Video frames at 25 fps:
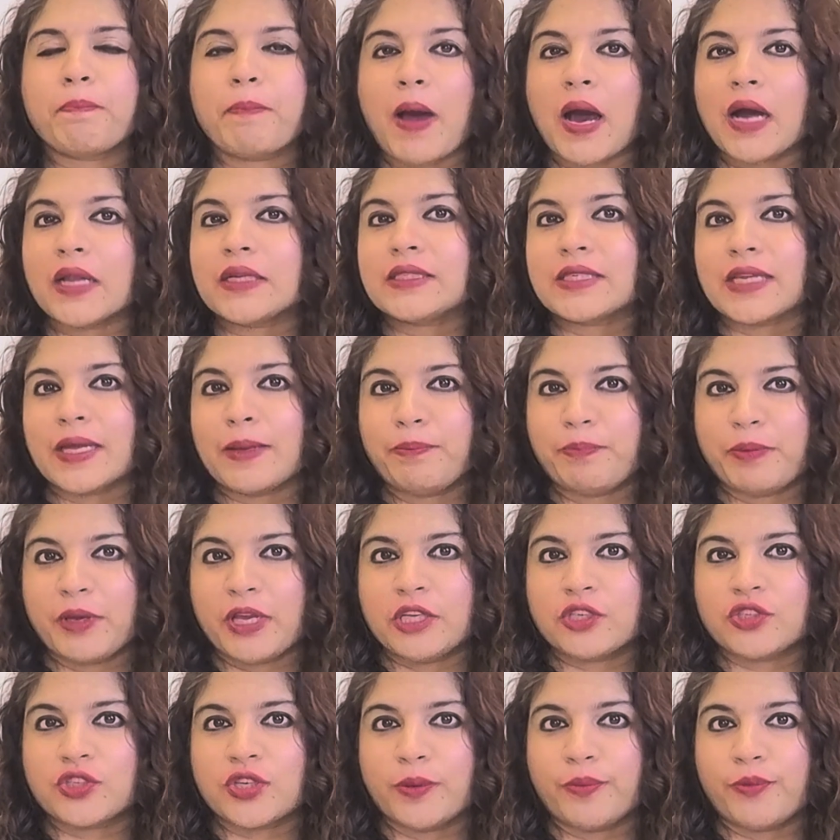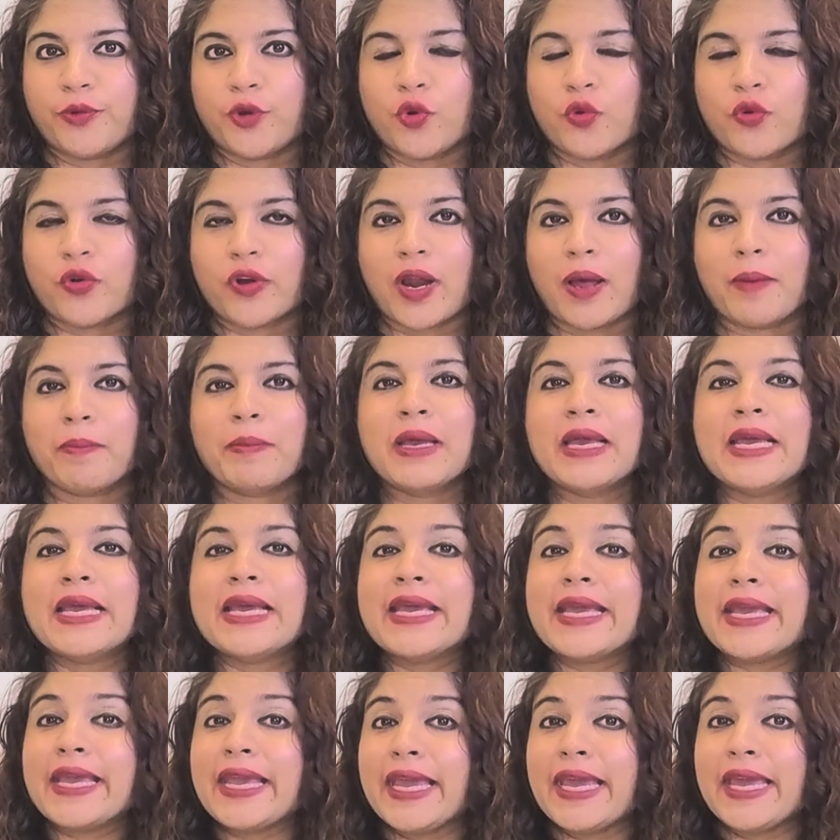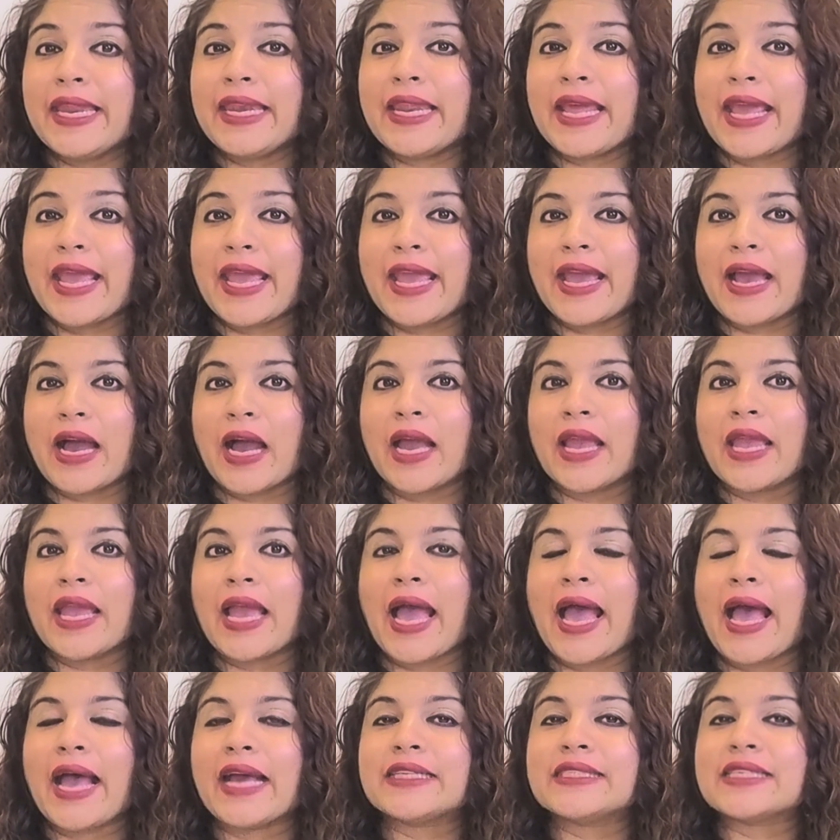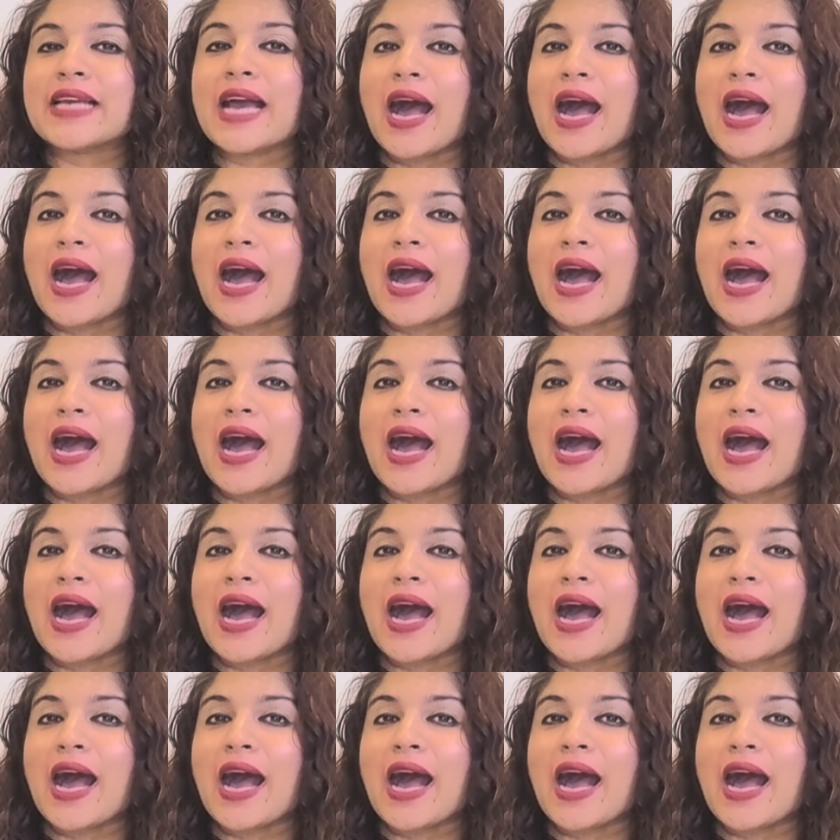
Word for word: part-time PhD program in AI at